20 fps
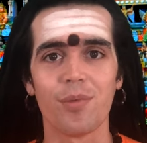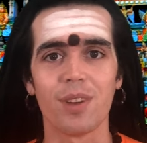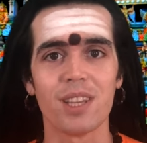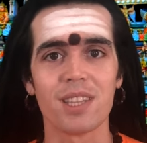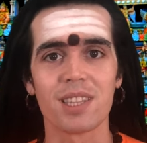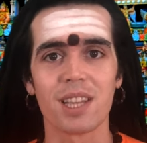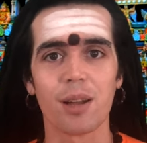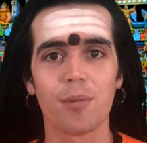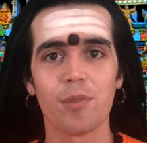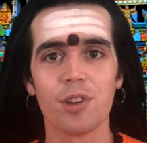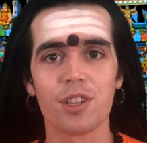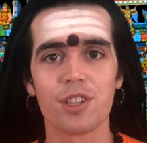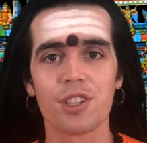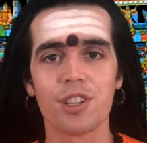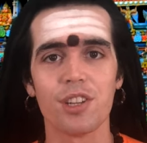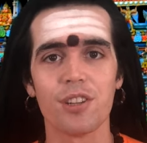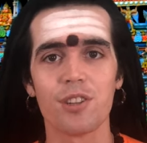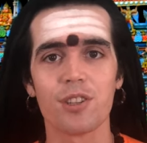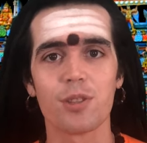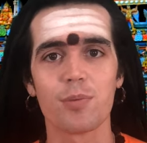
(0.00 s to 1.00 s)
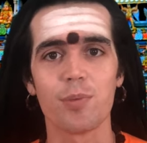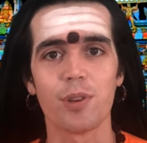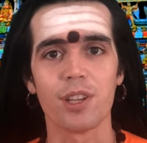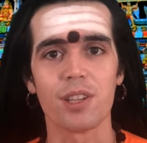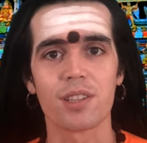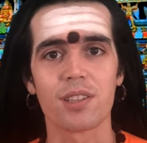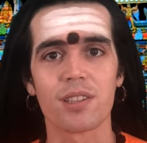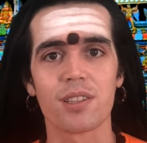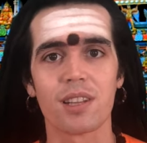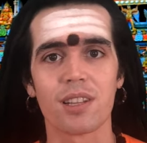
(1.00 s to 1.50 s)
established in the
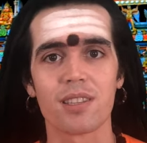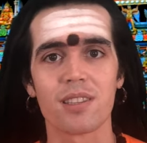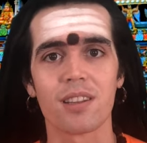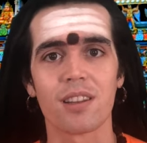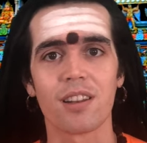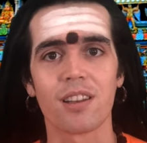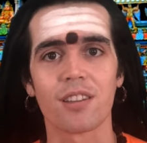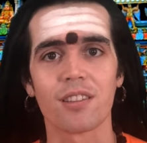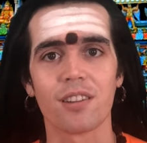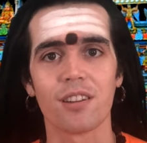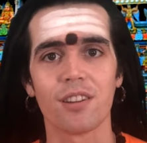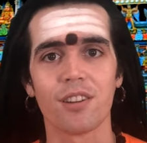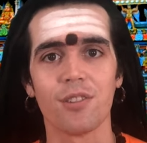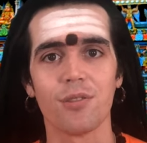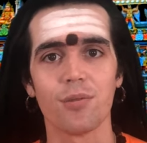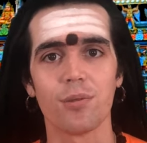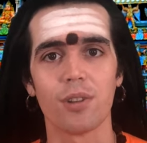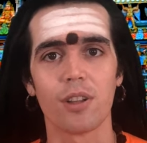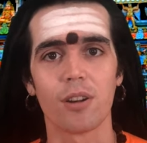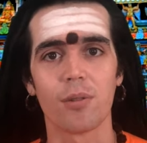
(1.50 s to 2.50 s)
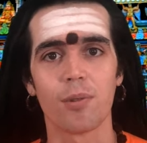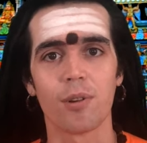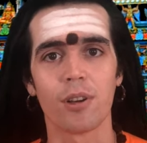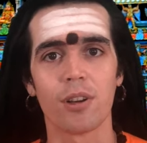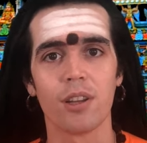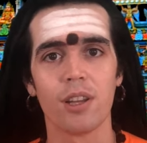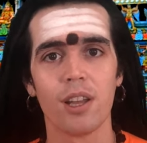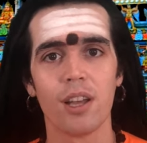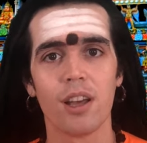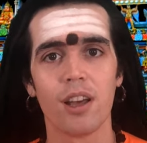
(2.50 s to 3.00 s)
space that Sanatana Hindu
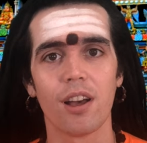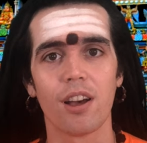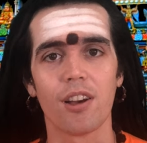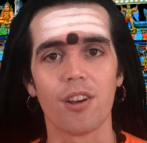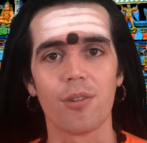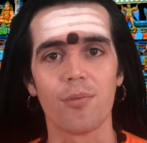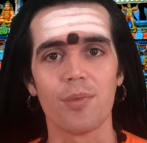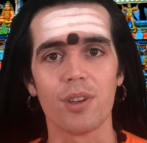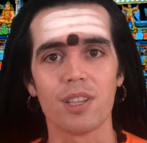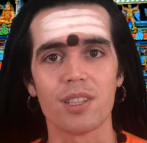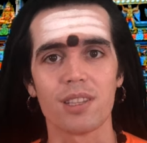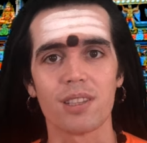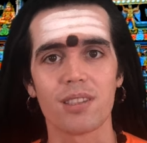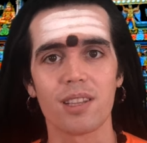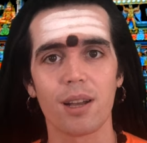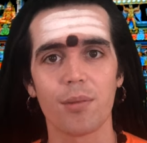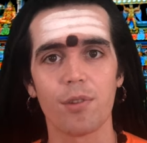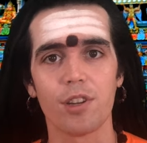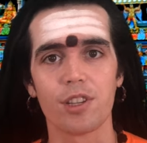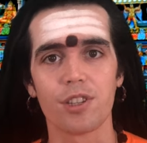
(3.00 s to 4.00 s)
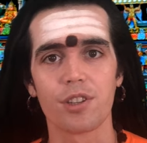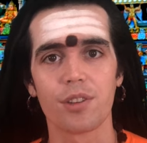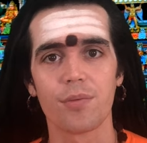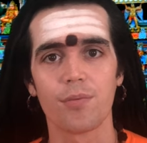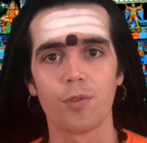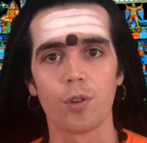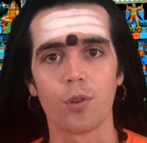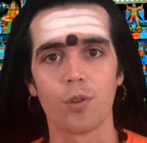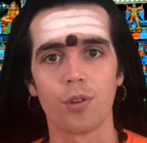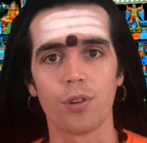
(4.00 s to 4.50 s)
Dharma is established,
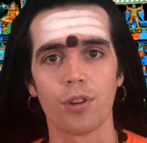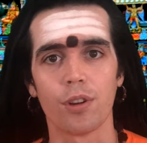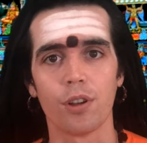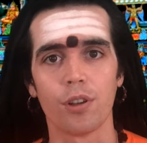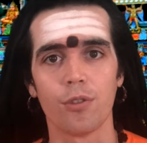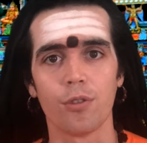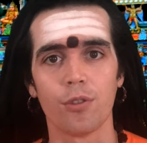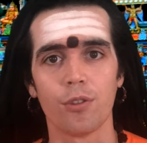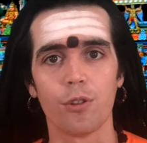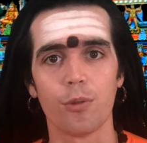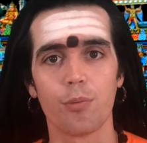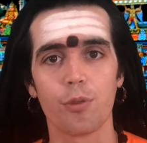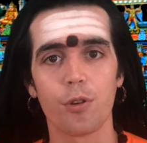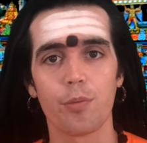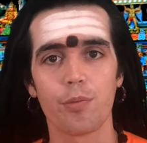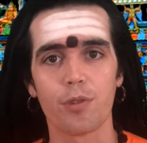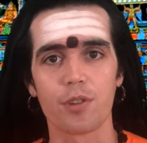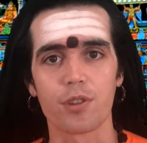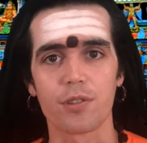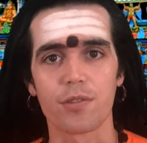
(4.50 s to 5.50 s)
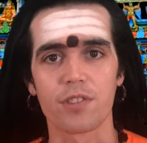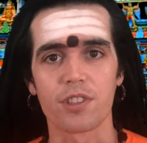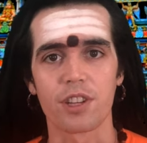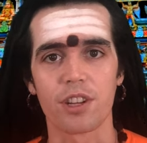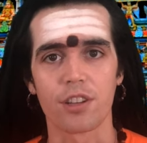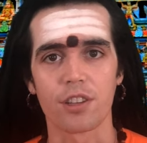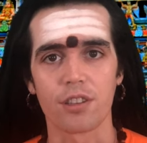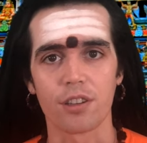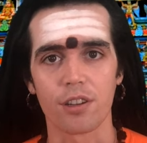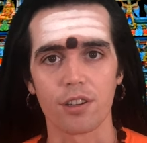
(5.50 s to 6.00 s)
or the purpose of
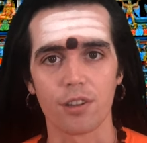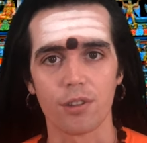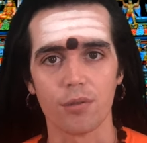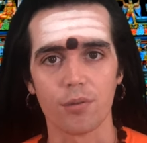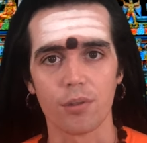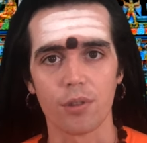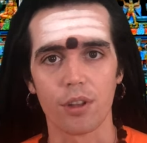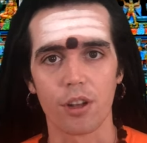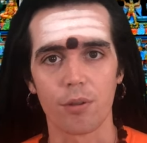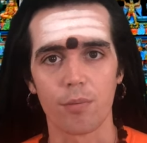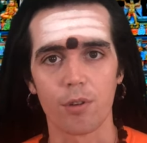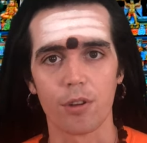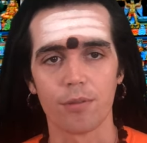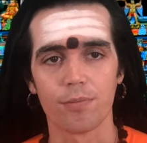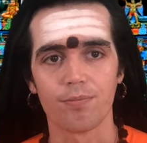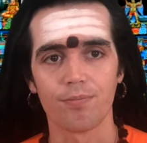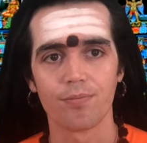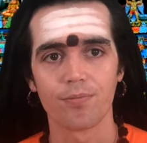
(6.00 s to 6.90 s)
Sanatana Hindu Dharma.